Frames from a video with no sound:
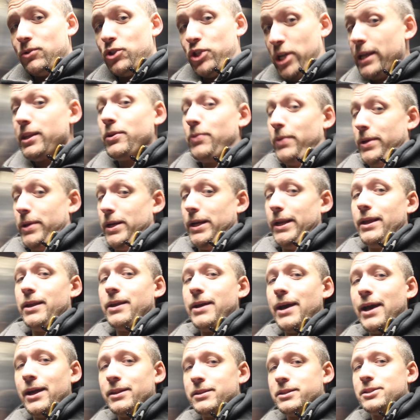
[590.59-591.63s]
genuinely
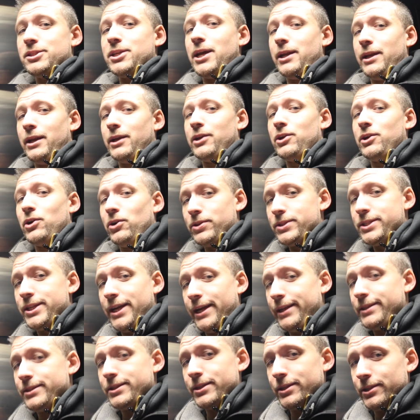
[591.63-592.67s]
entertaining
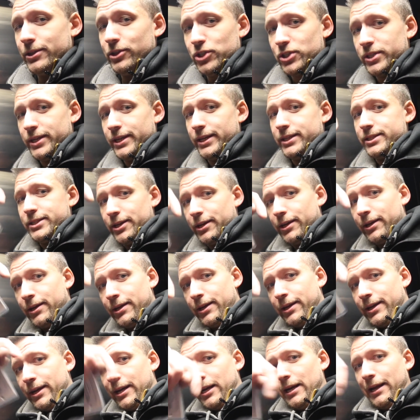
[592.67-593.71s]
content, you just need to
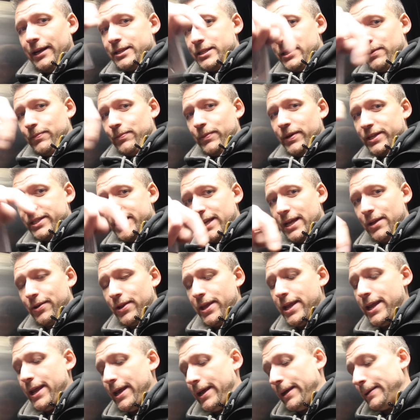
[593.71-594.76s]
click somewhere
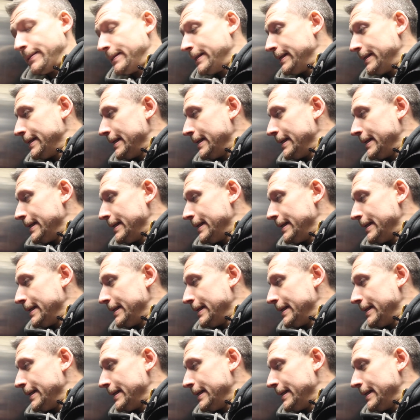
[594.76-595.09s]
down here.